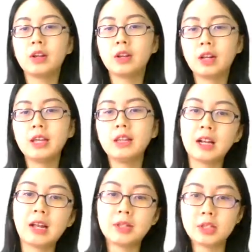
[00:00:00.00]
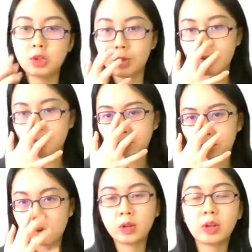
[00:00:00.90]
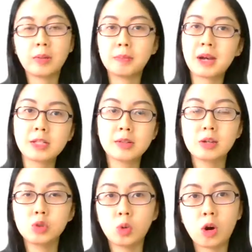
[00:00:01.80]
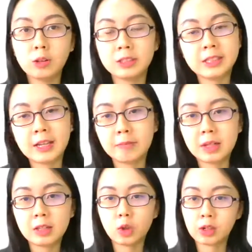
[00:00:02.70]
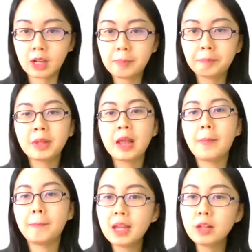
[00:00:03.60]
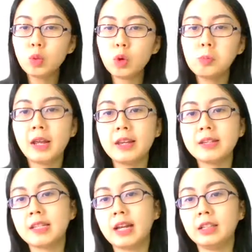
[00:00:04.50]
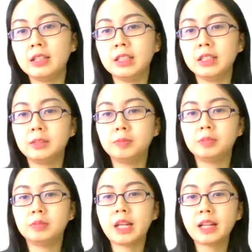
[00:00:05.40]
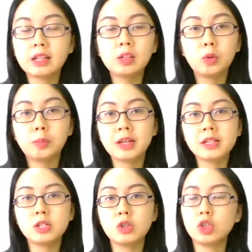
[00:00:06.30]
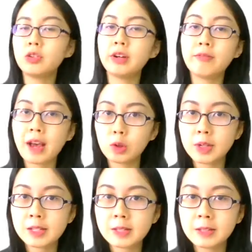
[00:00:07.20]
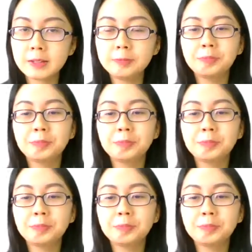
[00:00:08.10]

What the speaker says: Okay, the club history, so that you can be passed down to all the TMD in your club. Main role players like the technical role players, general evaluator,